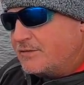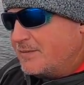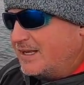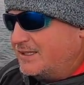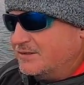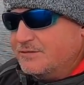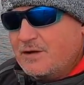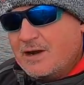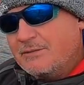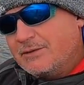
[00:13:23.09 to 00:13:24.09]
If you made it this
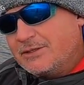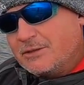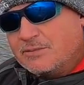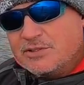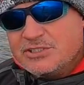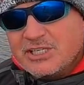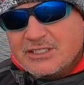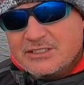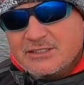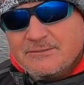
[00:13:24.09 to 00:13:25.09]
far, I really do
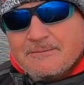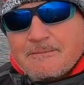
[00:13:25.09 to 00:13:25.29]
appreciate you.